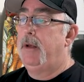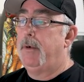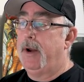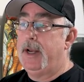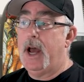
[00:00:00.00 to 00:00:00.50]

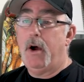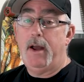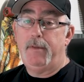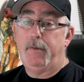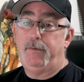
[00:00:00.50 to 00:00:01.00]
But right now I
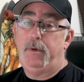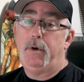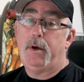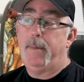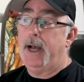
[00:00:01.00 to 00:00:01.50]
have the
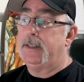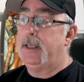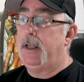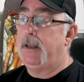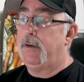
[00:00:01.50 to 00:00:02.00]
fuel
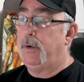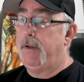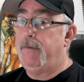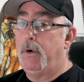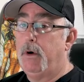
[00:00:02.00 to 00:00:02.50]
capacity at
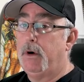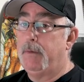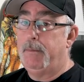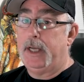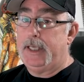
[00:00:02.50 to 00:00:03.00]
24.
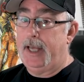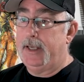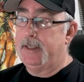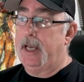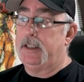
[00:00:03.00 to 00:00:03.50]
My
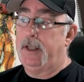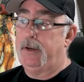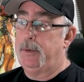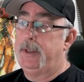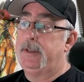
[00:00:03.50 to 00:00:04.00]
tank is actually
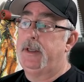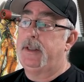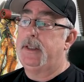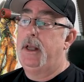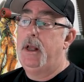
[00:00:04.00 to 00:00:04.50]
at
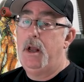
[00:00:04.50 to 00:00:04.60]
26.